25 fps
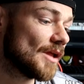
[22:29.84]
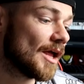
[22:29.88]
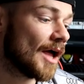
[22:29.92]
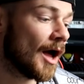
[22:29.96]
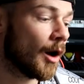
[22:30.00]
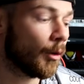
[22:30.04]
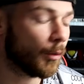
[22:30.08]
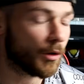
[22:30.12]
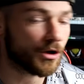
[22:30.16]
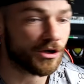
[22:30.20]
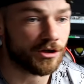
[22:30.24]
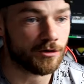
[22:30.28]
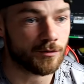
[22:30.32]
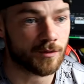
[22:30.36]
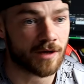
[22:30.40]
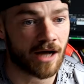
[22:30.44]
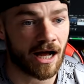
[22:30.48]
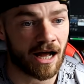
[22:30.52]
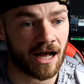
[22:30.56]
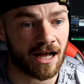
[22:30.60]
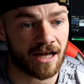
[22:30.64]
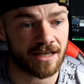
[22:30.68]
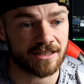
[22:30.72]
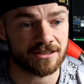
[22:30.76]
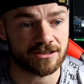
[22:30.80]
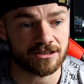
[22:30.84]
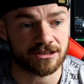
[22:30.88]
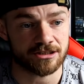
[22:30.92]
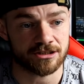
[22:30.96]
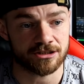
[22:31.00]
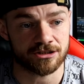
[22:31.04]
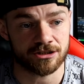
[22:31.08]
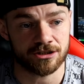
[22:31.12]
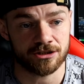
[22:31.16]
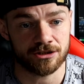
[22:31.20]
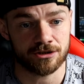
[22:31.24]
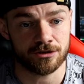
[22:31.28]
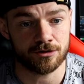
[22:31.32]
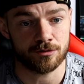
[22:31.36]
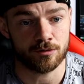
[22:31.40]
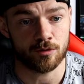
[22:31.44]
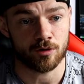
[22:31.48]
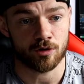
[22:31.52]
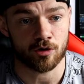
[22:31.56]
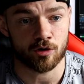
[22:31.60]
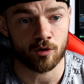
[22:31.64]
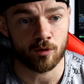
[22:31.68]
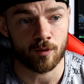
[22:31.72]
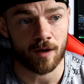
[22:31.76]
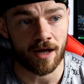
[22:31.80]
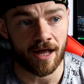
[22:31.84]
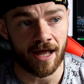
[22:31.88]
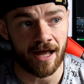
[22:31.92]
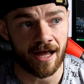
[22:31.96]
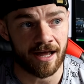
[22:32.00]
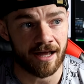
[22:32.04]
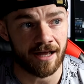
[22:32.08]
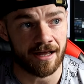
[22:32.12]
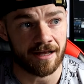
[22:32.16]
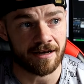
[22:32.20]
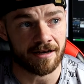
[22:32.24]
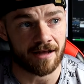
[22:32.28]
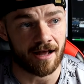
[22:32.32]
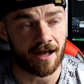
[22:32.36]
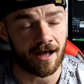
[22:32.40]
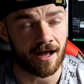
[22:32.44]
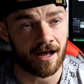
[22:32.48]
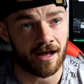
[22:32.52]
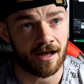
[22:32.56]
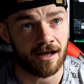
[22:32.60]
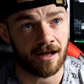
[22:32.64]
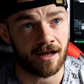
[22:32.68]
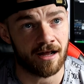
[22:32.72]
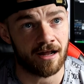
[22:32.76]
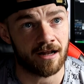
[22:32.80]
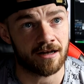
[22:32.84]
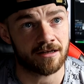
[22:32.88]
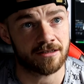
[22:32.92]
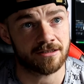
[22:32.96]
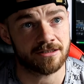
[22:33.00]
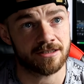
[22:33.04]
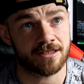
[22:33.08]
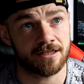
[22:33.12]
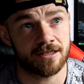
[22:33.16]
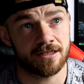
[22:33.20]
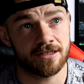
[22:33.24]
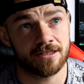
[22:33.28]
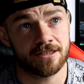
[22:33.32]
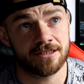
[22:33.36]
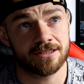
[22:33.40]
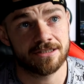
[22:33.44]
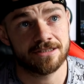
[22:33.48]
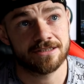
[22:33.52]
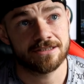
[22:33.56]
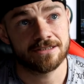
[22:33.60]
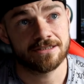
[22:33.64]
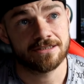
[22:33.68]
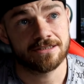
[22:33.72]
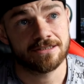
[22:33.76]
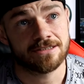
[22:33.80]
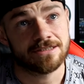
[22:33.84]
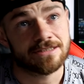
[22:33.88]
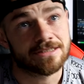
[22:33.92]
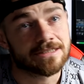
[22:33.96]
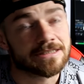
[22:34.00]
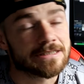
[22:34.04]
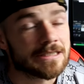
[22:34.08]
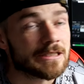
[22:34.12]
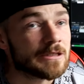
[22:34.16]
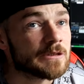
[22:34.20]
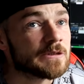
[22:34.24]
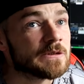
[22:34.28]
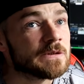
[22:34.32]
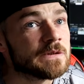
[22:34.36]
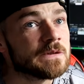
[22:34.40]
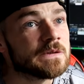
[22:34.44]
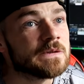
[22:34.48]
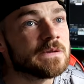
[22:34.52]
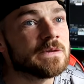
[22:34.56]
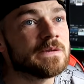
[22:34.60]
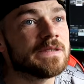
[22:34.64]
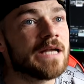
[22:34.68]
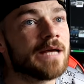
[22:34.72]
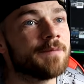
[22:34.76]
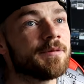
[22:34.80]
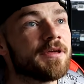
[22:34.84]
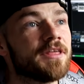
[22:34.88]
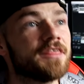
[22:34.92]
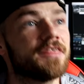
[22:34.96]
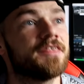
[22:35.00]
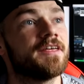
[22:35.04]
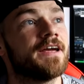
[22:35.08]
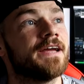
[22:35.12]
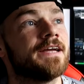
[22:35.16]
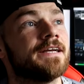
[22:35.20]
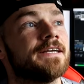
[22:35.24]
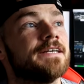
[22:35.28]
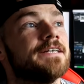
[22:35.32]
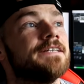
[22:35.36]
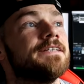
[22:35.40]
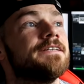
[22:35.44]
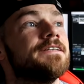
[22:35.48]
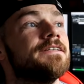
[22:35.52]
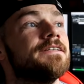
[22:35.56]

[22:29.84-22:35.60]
I want you guys to go ahead and let me think.